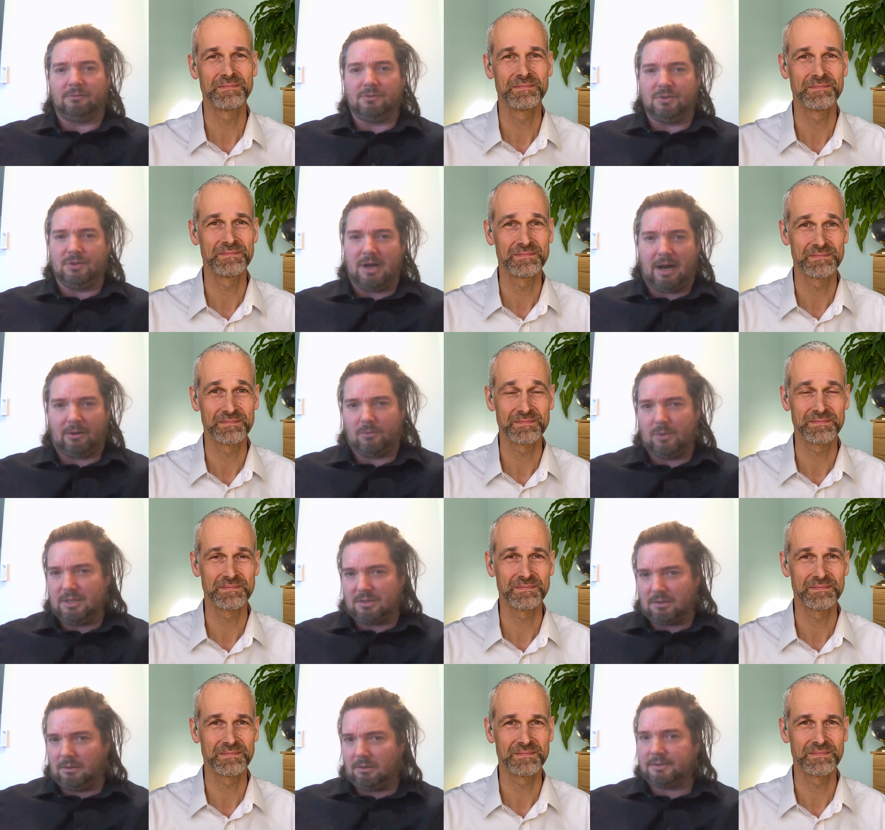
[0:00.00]
Speaker 1: do not
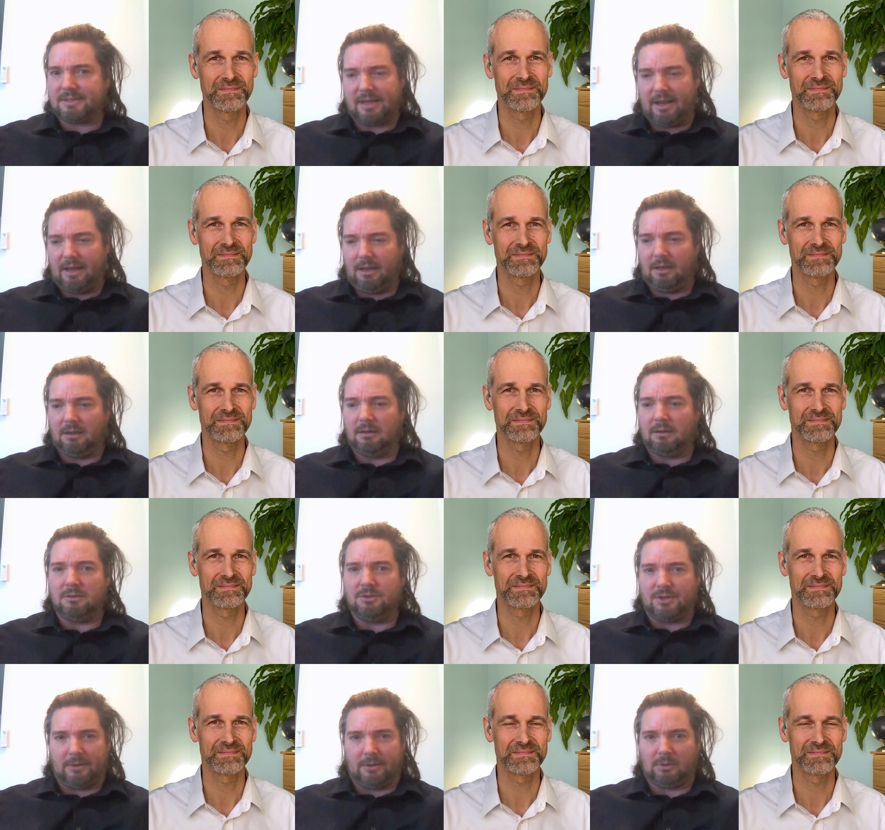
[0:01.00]
result in
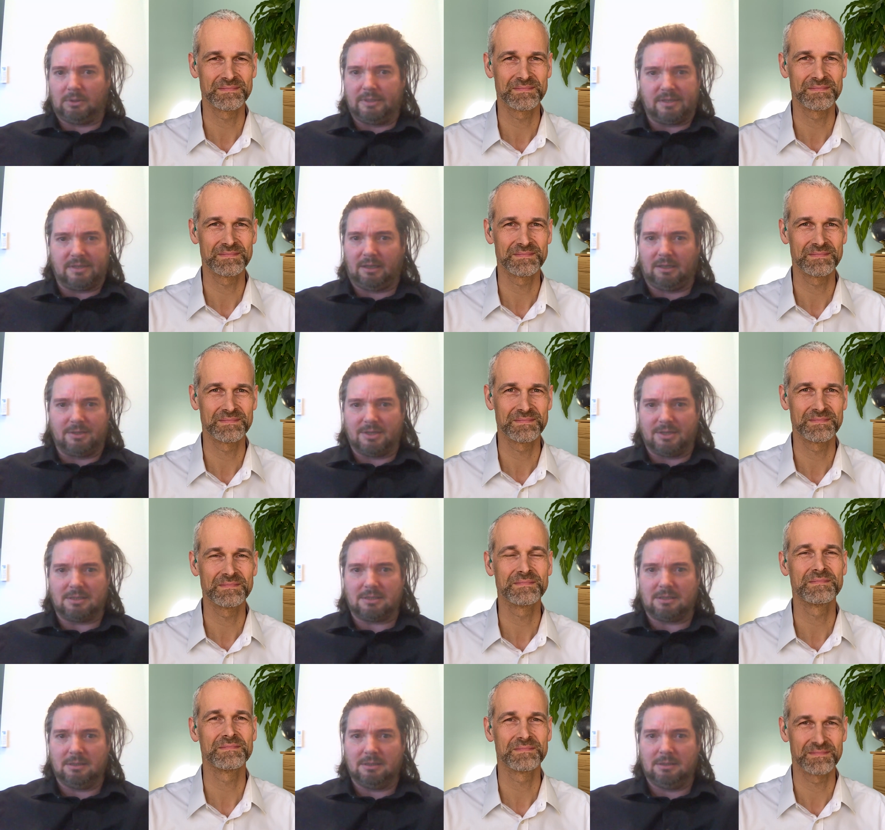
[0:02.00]
general
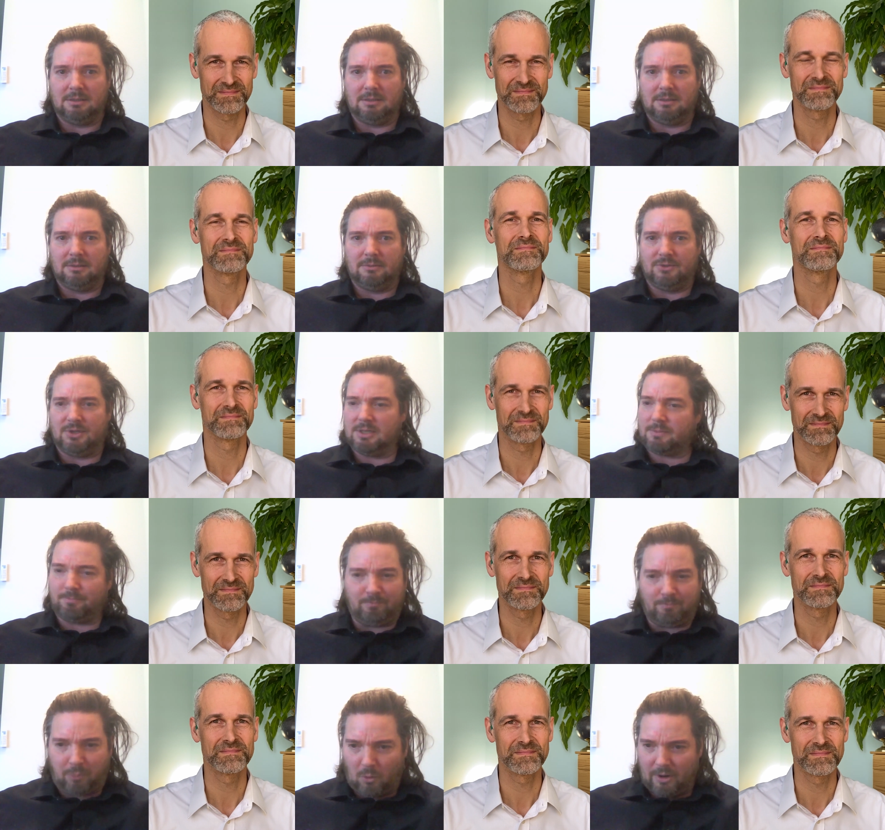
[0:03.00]
intelligence.
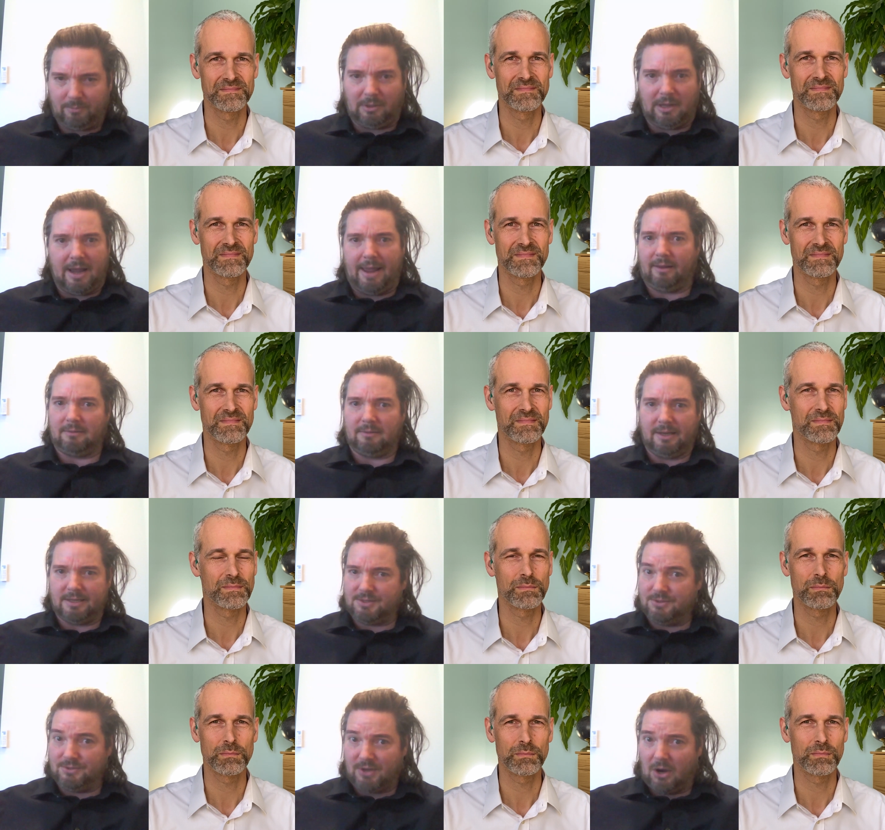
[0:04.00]
Just point blank, they
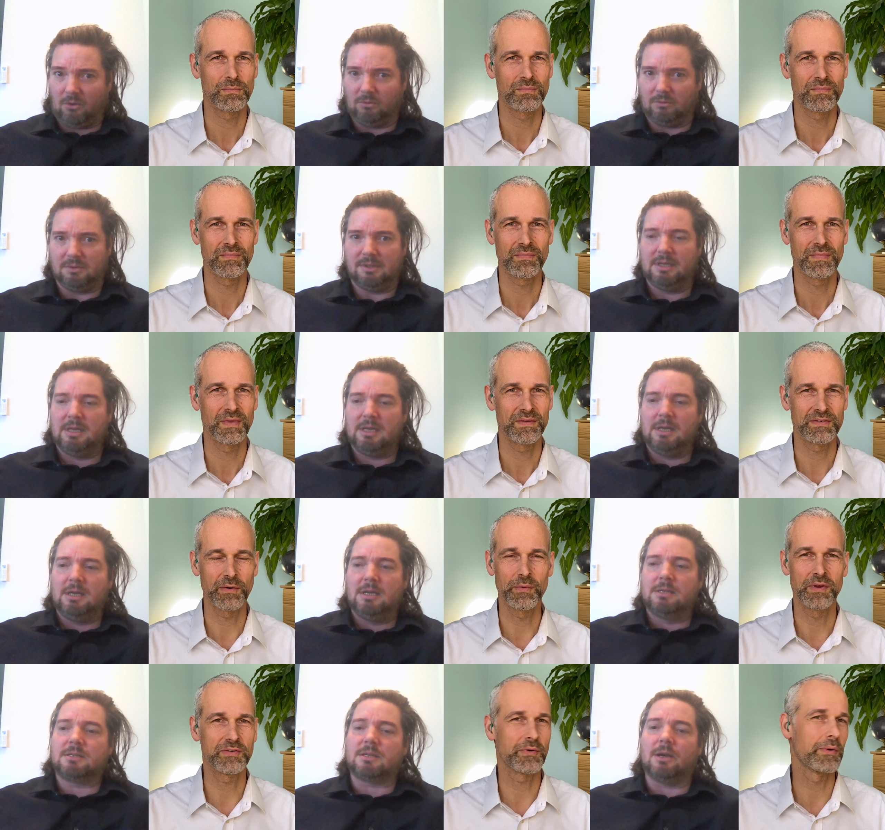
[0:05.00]
just don't.
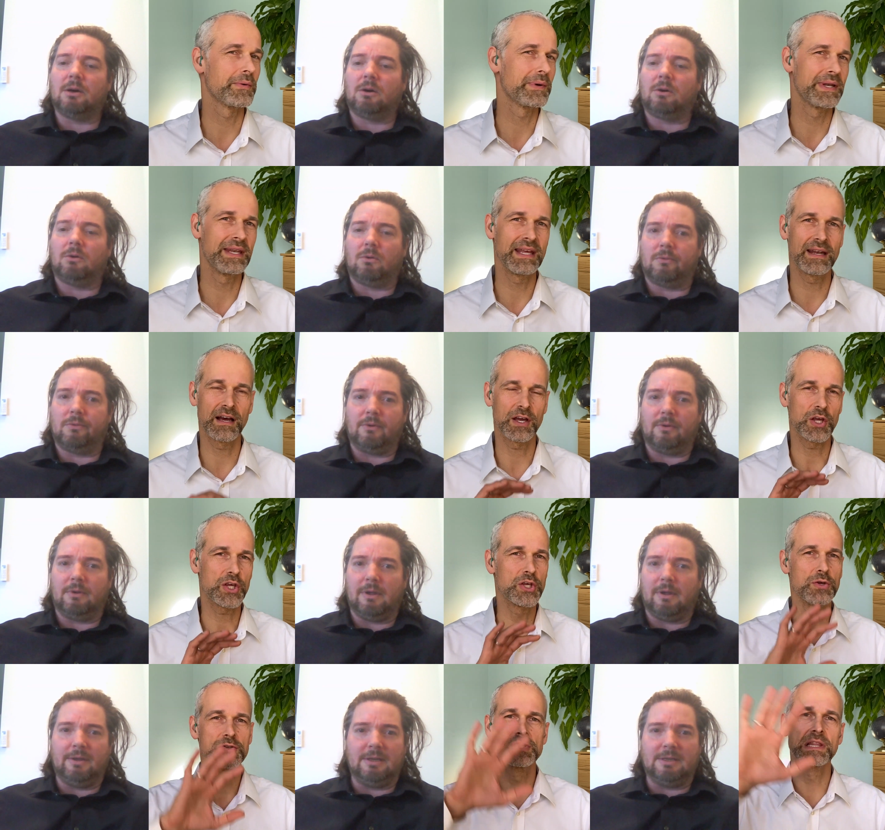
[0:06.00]
So
Speaker 2: we would need a
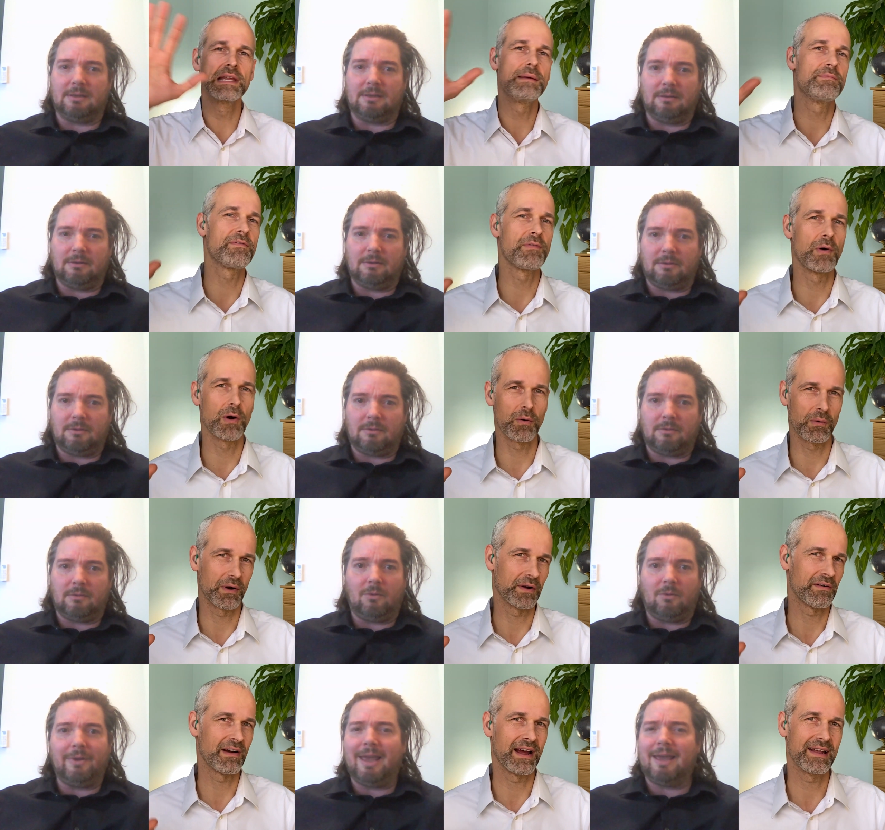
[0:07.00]
huge leap
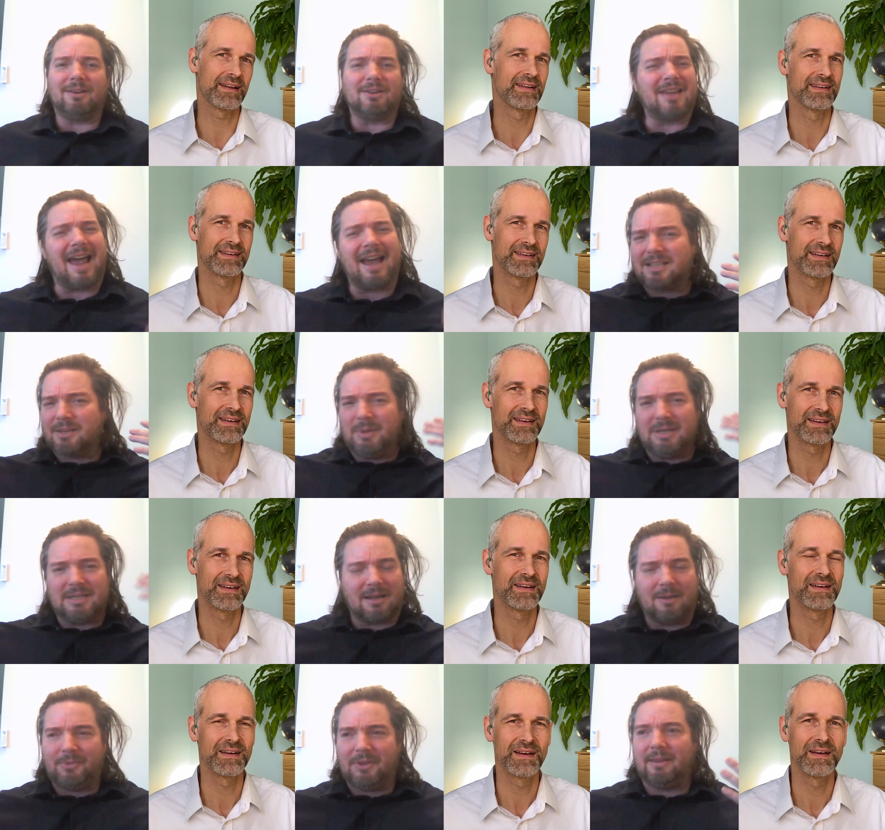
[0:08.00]
forward,
Speaker 1: right? Yeah, there has to be
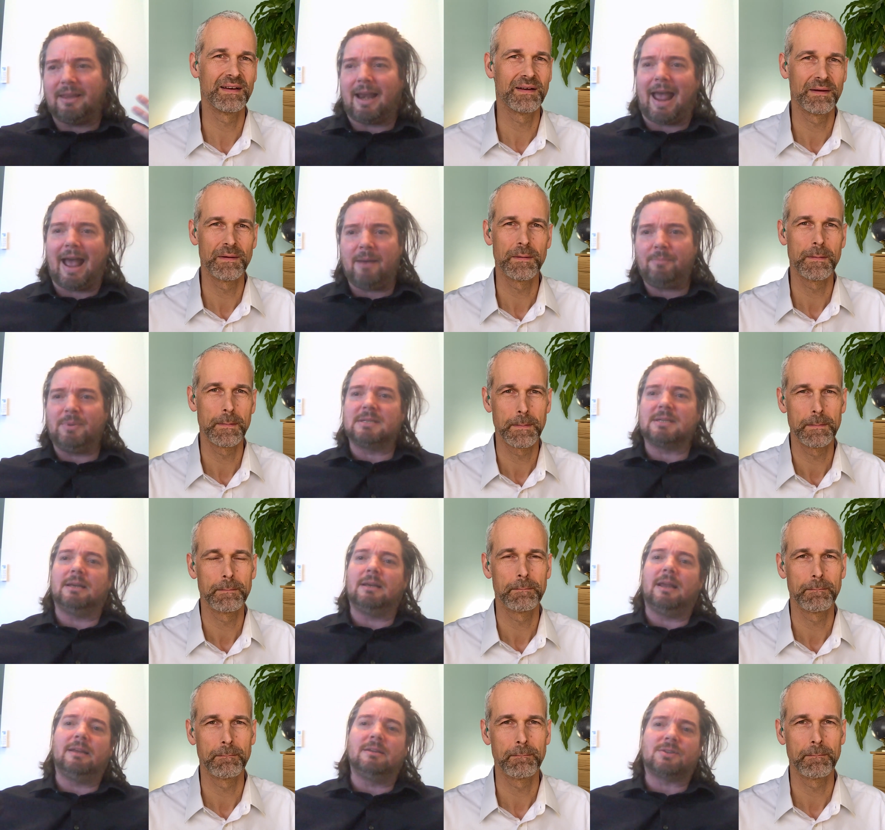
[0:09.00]
something that happens.
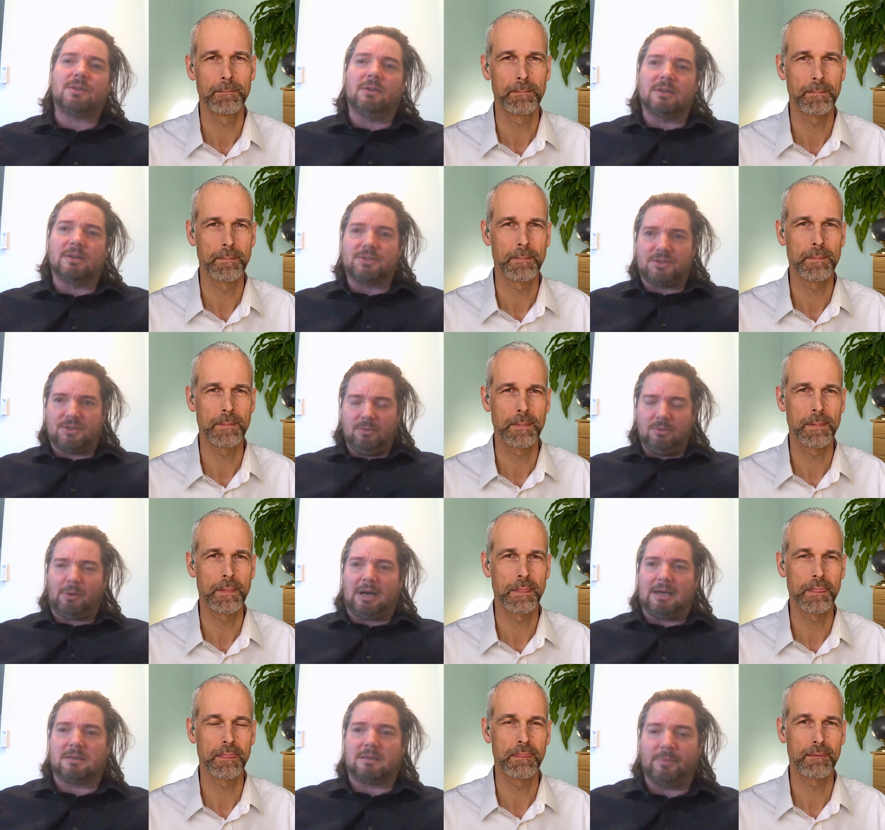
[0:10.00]
And so there's two
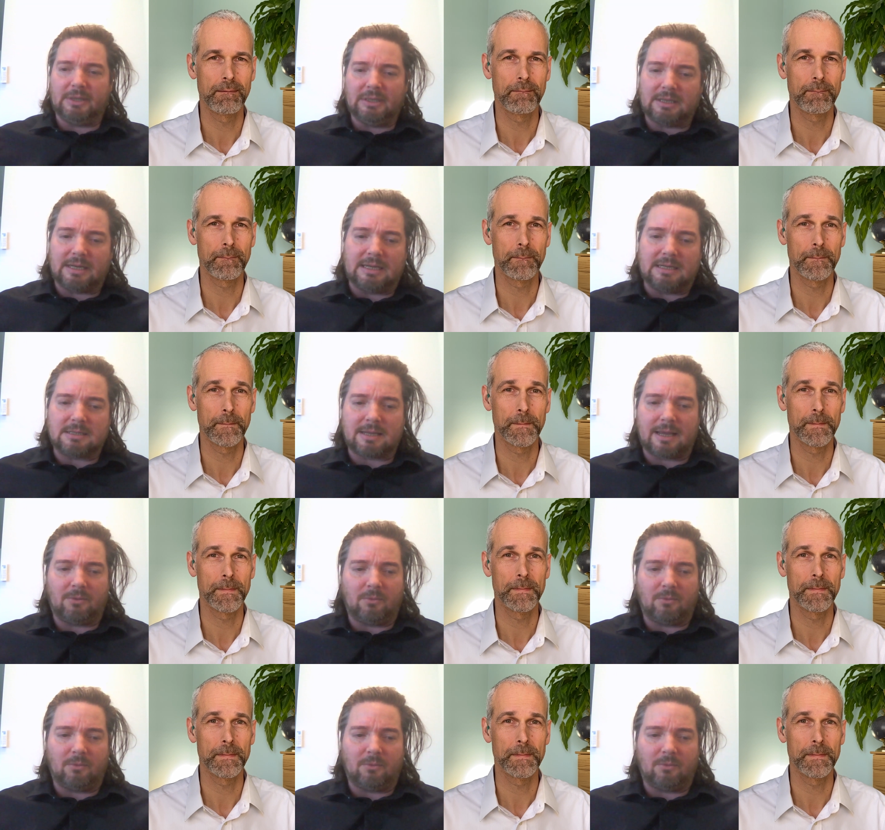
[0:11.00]
possibilities that